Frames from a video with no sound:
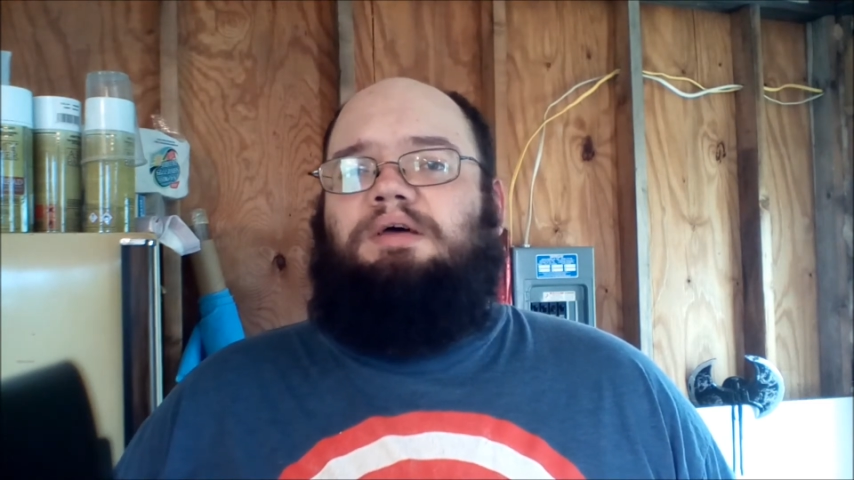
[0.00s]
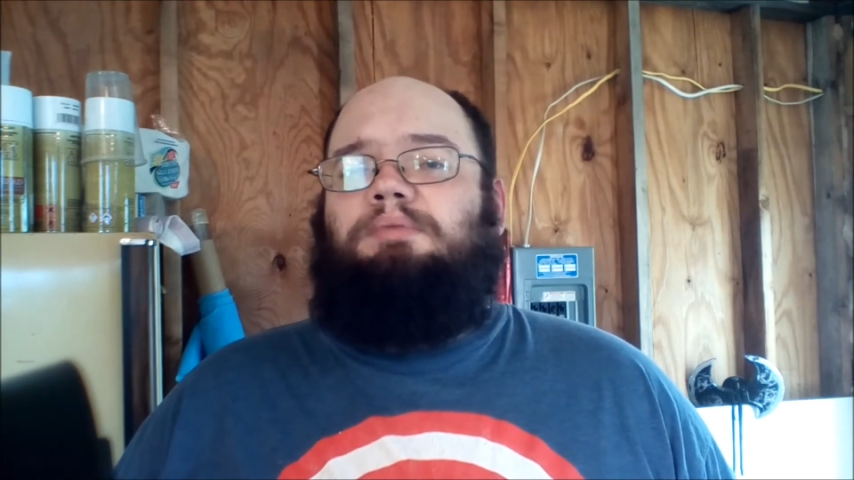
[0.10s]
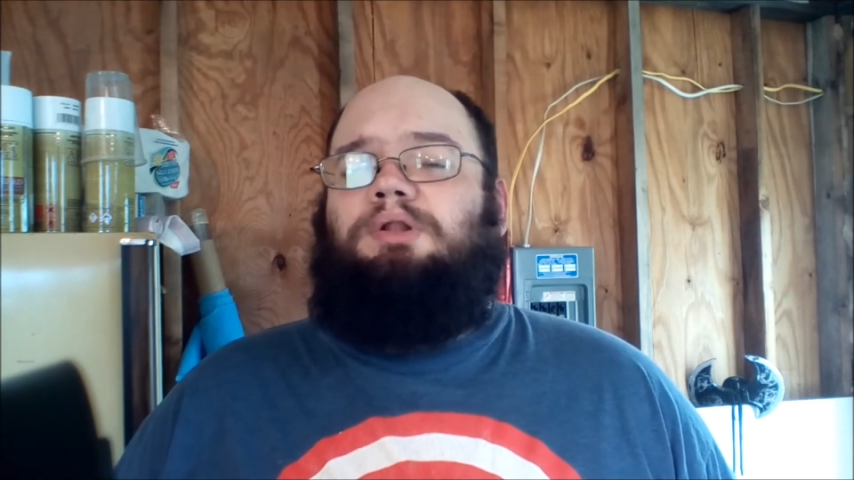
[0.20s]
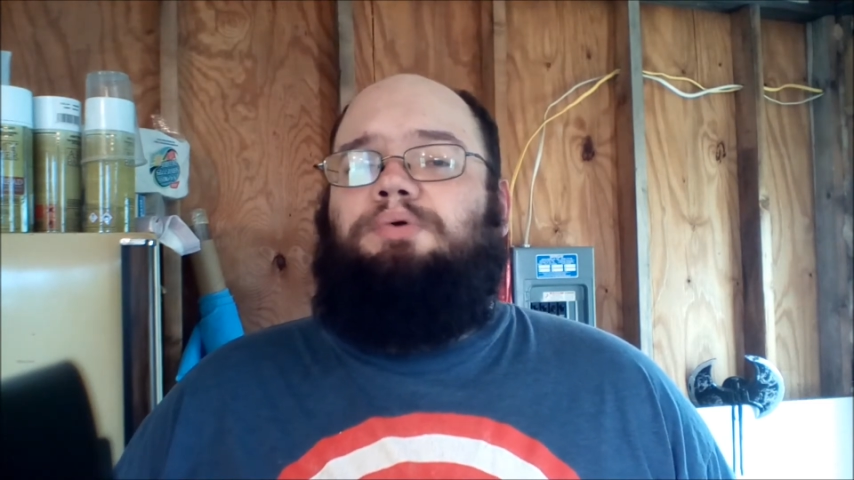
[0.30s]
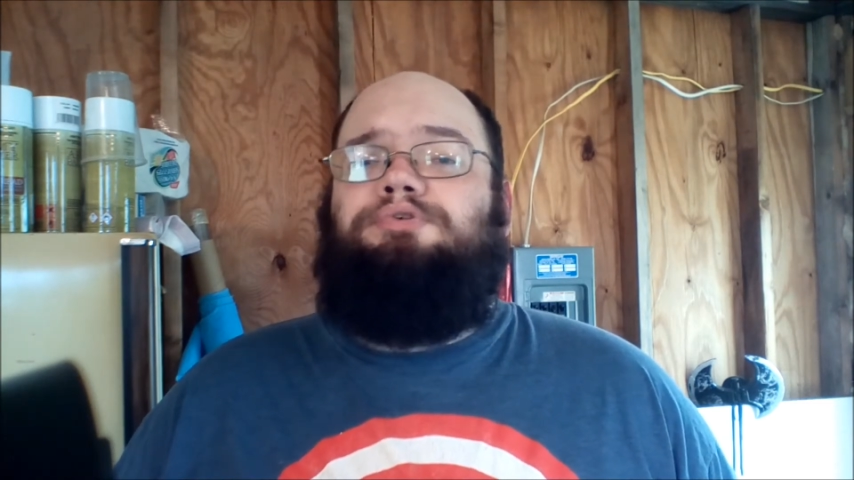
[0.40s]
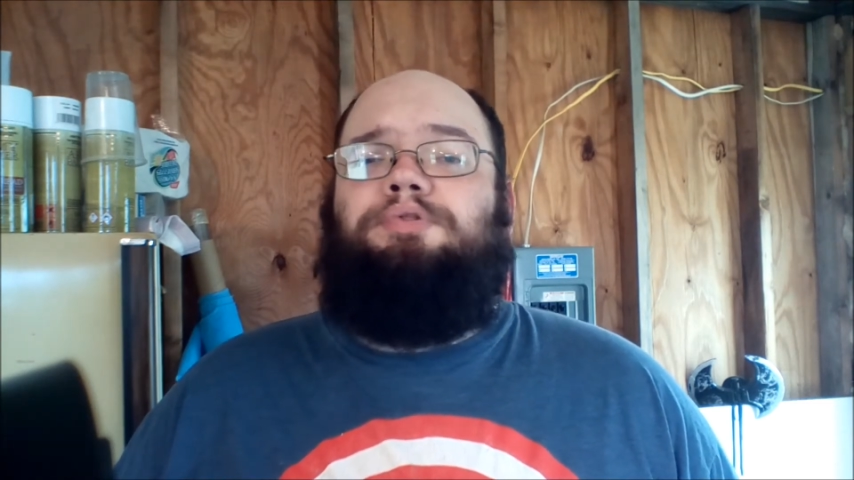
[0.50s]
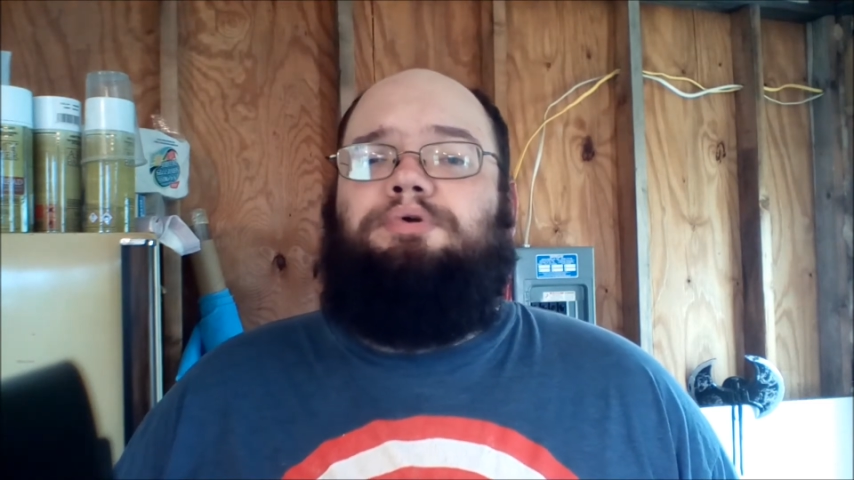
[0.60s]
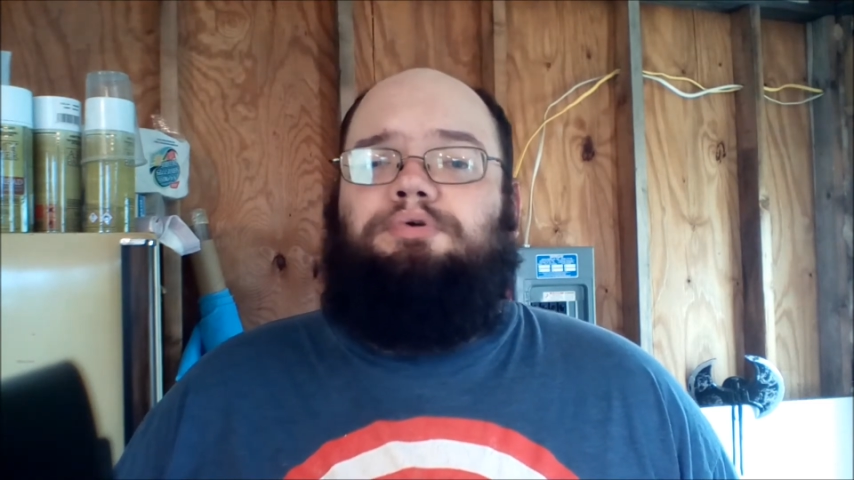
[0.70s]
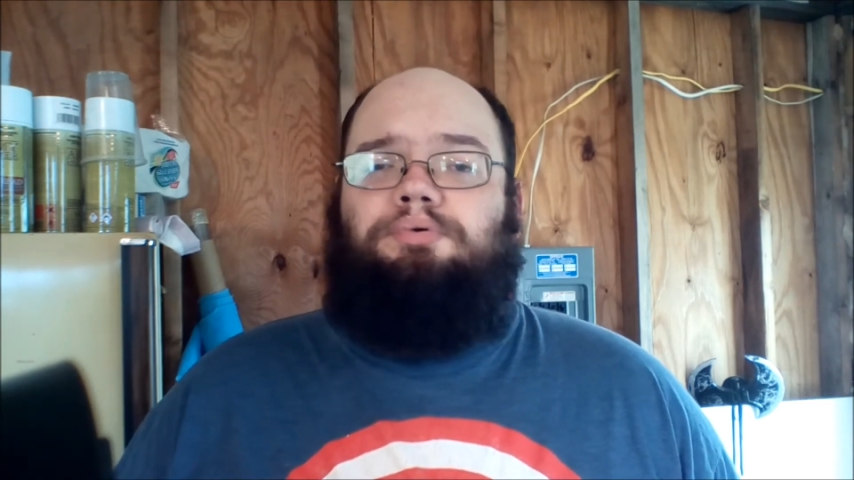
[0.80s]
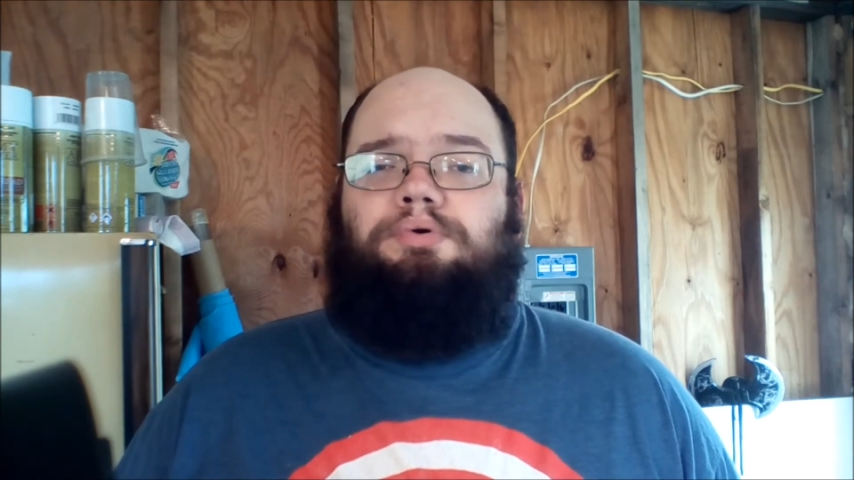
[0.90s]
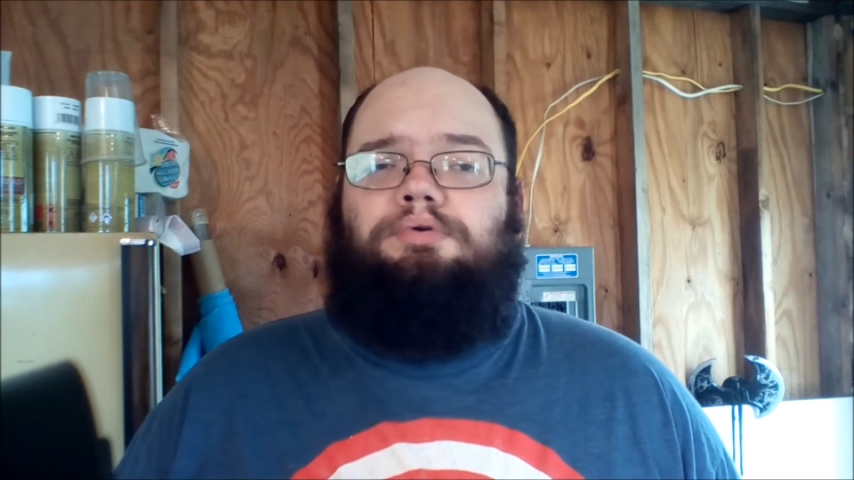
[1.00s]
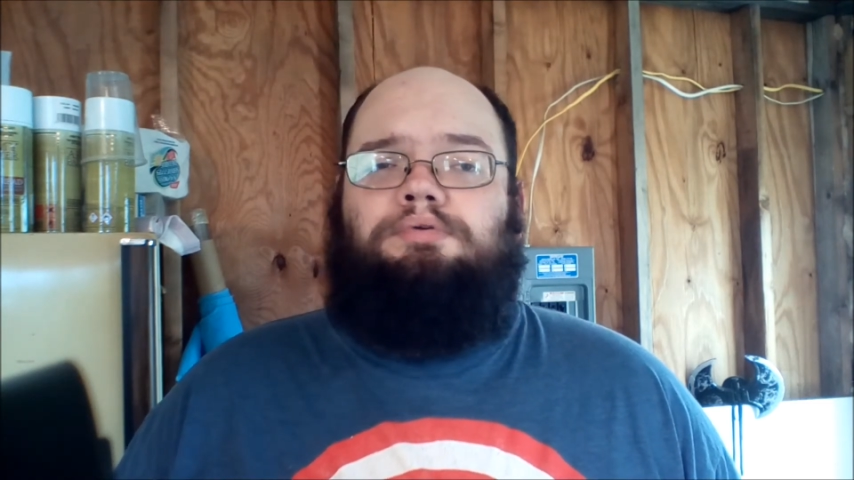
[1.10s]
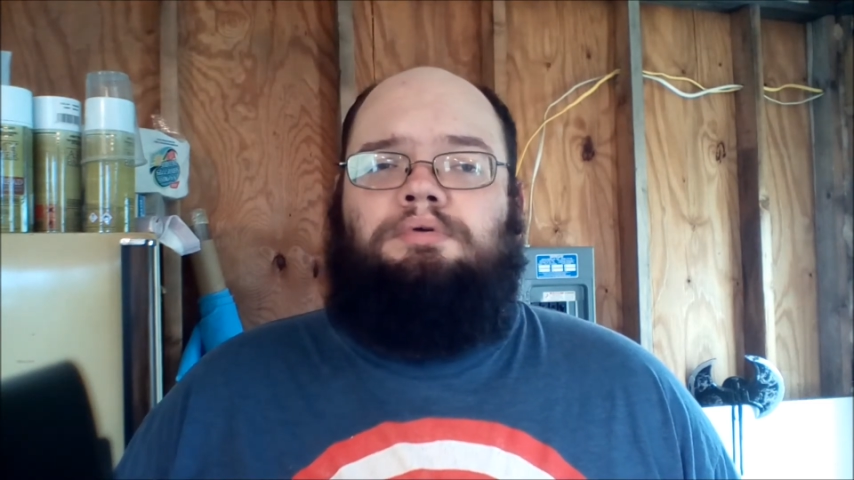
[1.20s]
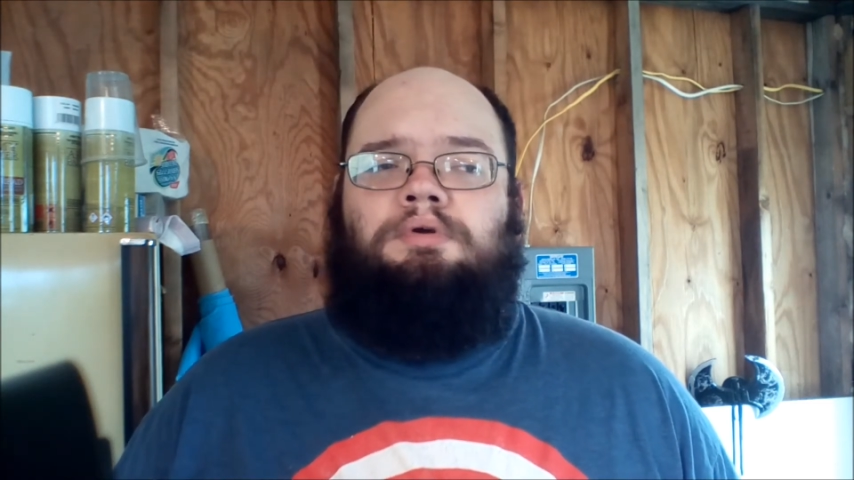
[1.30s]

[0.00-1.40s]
them closing their doors.